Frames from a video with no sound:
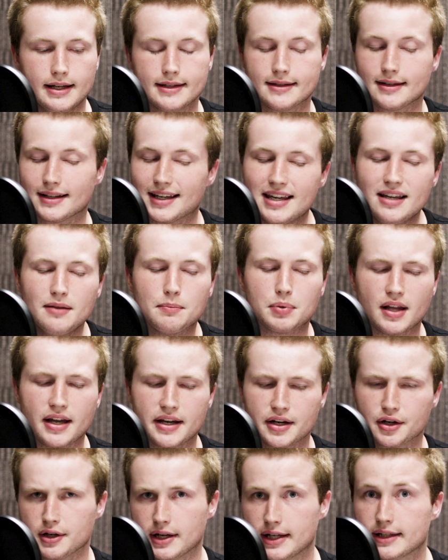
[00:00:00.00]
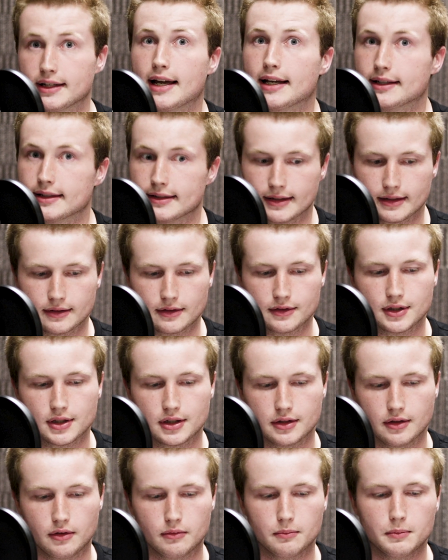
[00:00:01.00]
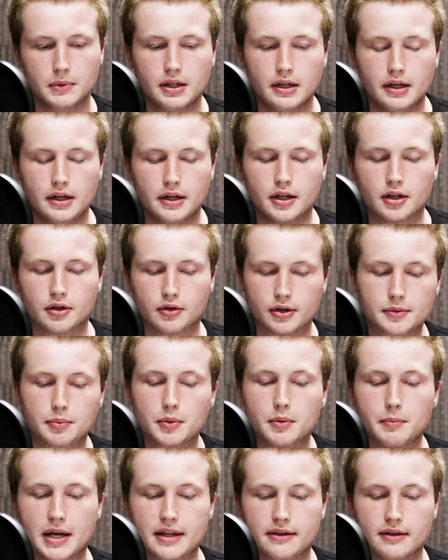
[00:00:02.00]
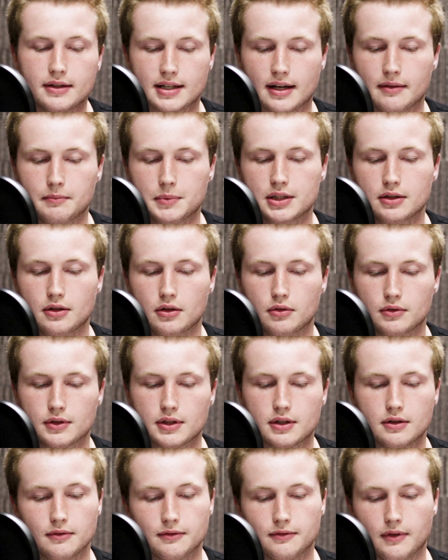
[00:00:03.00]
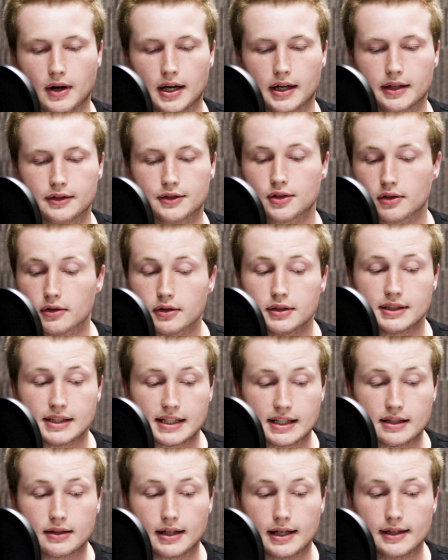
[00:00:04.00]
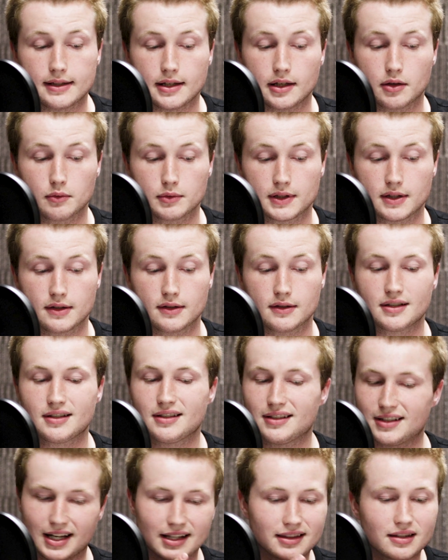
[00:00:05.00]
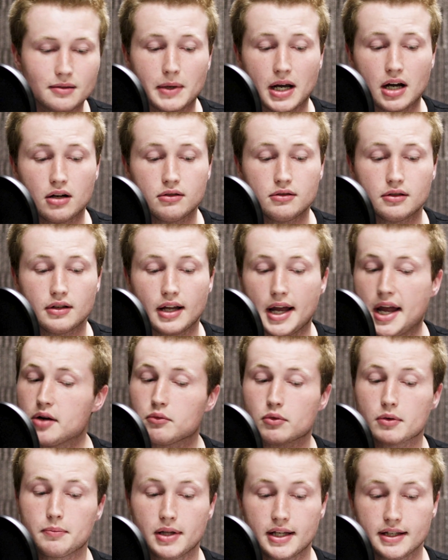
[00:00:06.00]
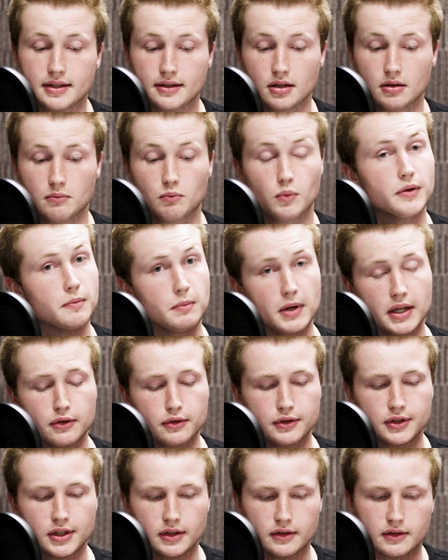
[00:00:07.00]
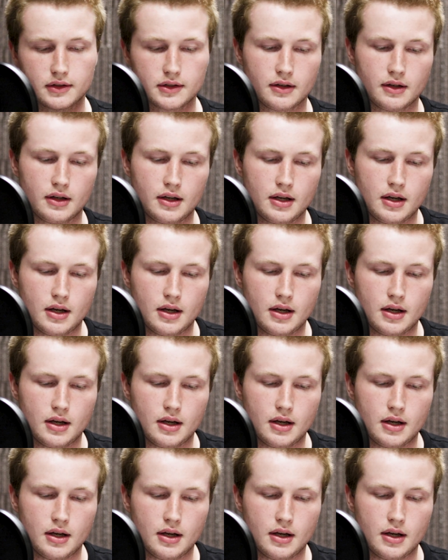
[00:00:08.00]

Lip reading: is a key player in editing the genome. CRISPR methods have been used to find certain DNA sequences, cut them out, and replace them with better genes.